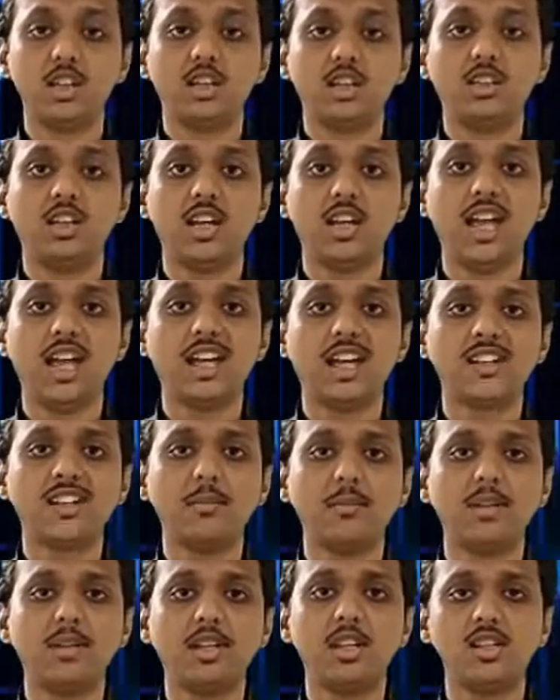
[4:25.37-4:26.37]
The
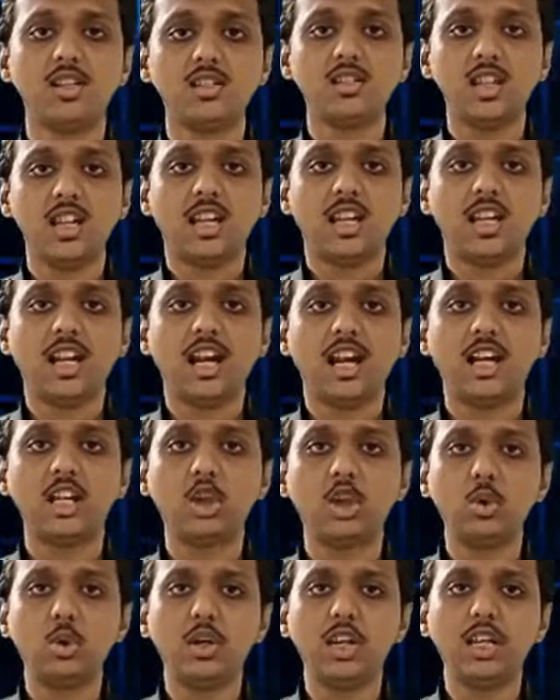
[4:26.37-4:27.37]
example is,
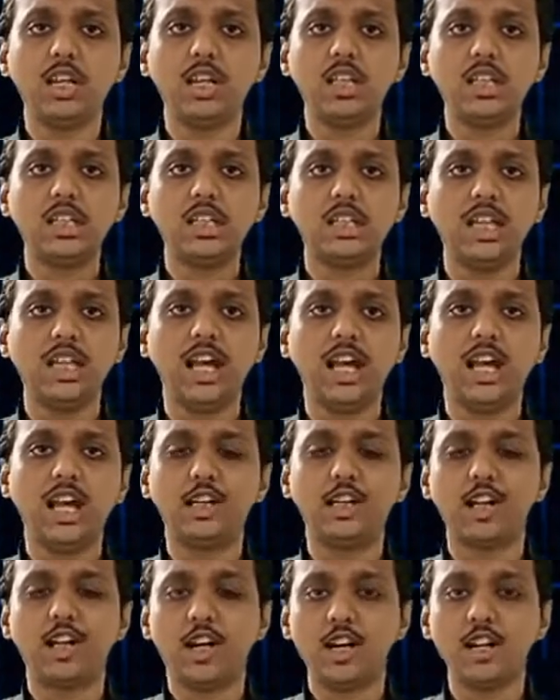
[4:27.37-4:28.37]
calculate the
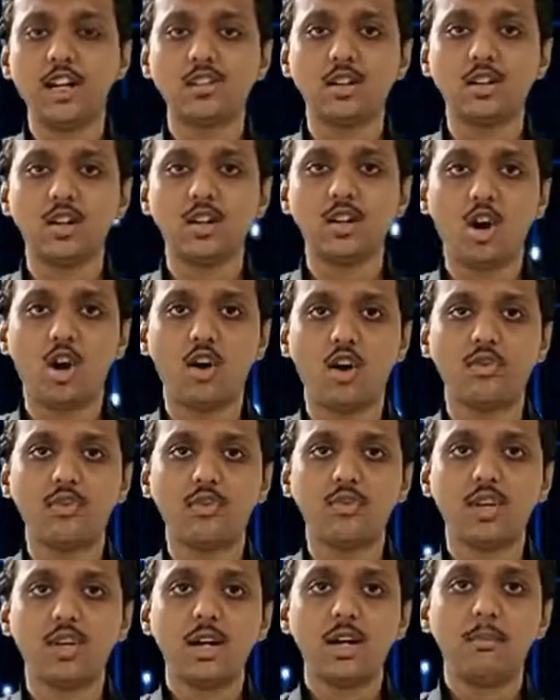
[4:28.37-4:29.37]
address of
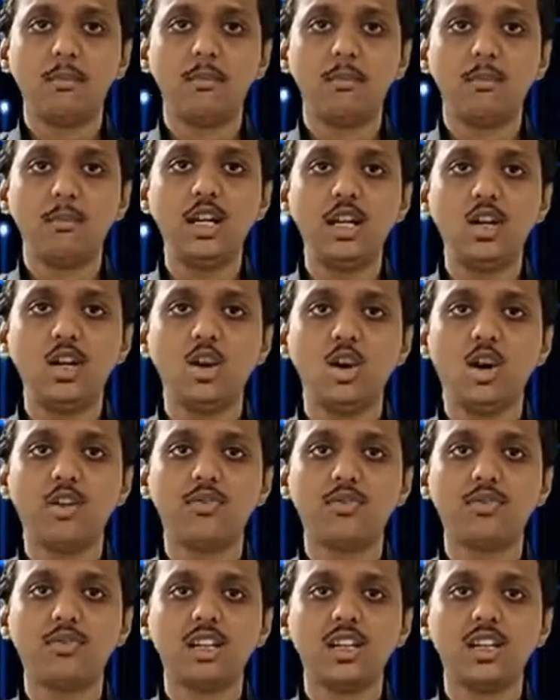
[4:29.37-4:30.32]
B of